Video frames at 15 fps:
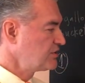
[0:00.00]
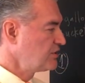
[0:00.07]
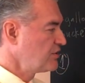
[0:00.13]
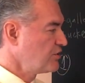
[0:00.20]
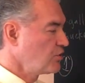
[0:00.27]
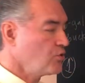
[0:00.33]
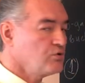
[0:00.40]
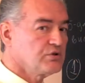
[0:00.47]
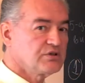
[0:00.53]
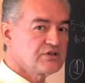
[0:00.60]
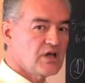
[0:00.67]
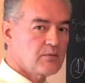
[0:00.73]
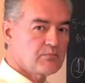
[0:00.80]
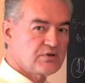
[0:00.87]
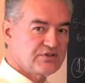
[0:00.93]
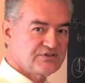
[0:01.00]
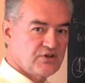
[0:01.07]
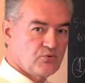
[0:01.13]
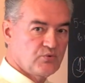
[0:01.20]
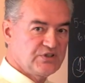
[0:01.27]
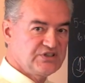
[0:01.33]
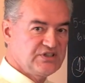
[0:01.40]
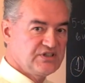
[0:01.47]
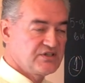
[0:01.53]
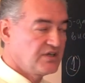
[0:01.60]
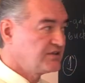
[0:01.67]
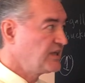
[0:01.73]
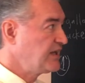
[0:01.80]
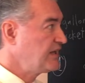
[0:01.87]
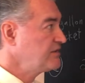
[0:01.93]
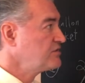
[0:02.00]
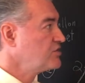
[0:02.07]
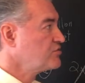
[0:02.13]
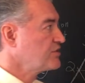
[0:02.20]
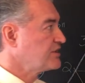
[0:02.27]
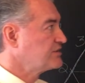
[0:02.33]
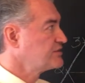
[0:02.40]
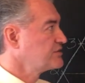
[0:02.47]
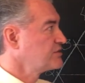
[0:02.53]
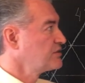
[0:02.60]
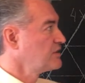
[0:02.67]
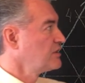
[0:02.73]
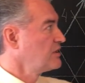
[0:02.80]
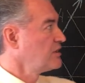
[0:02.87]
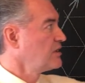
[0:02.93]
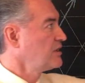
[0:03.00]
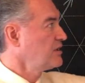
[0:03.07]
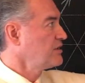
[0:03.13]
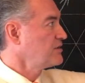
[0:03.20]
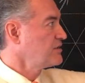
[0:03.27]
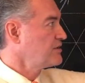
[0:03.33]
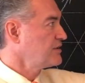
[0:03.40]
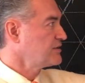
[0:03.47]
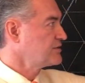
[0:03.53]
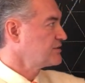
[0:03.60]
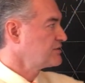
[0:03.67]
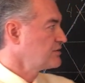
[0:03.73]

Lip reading: the only numbers that we see that increase in this